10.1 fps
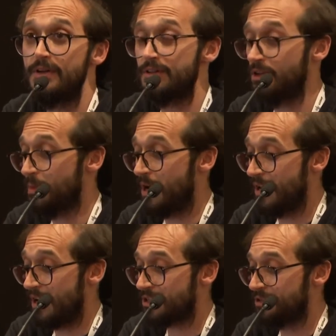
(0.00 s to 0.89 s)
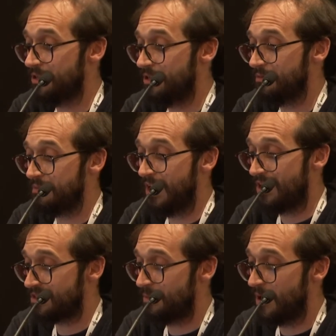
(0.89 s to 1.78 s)
Nobody actually
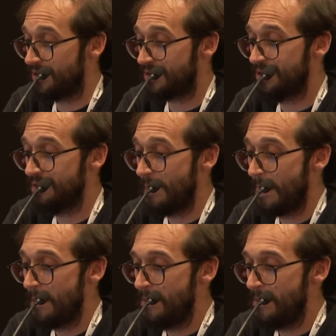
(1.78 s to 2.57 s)
does, apparently.